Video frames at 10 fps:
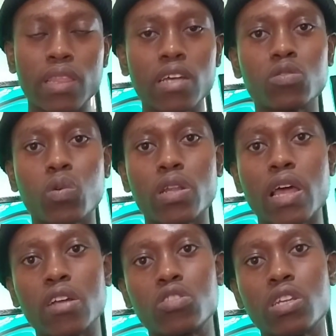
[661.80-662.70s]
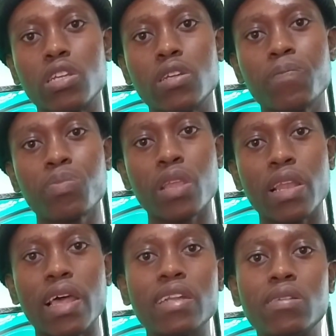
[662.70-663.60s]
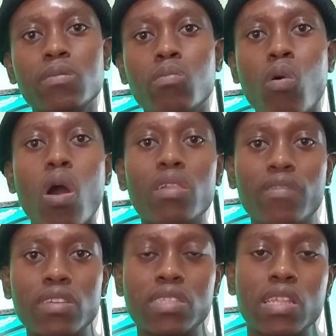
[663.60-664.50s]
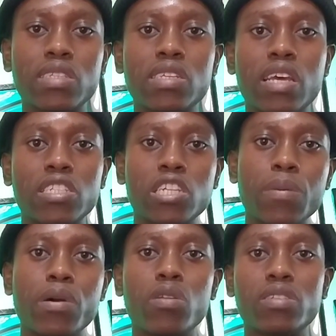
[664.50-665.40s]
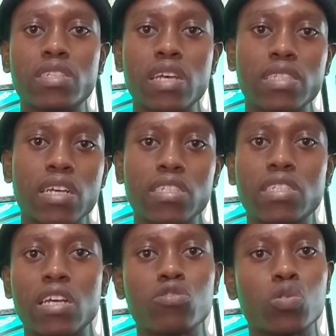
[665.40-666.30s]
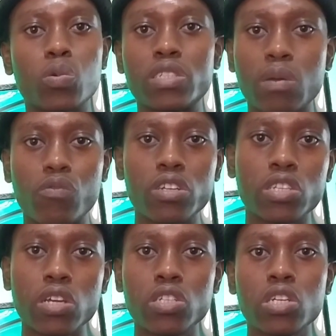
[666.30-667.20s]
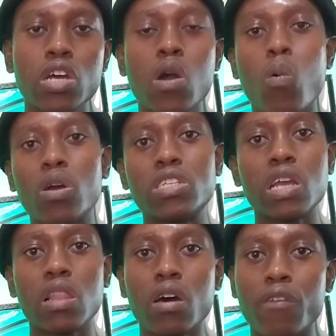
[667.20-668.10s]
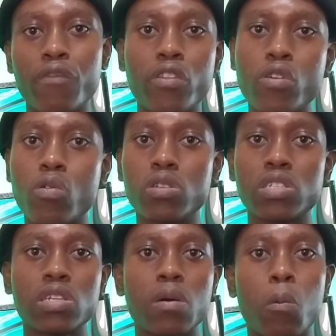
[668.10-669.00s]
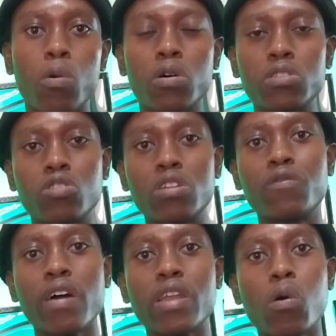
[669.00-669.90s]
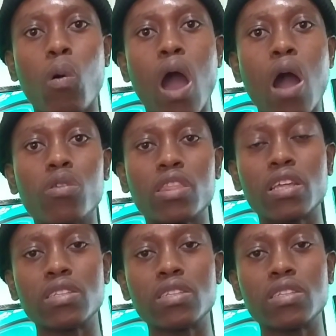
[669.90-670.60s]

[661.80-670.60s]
that's when I actually learn more advanced things in HTML and CSS, just doing some research, watching a lot of videos, trying to find out how